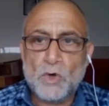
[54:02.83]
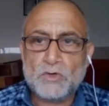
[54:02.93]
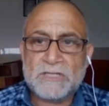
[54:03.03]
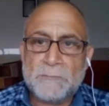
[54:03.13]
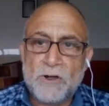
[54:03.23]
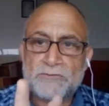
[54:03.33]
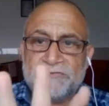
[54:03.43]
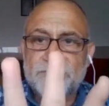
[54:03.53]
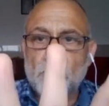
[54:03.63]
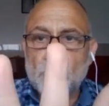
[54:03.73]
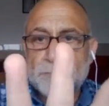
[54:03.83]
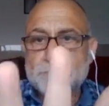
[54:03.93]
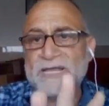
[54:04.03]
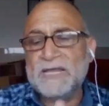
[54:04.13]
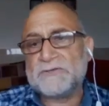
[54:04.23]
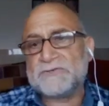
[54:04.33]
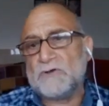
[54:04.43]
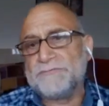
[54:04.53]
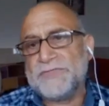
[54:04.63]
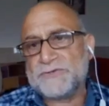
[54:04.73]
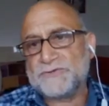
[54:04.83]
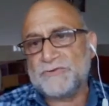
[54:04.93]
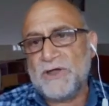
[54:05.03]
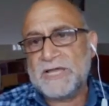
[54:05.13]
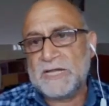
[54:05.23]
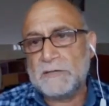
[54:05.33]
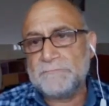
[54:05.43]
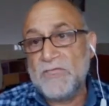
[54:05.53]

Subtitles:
talked about 4 pillars of the struggle.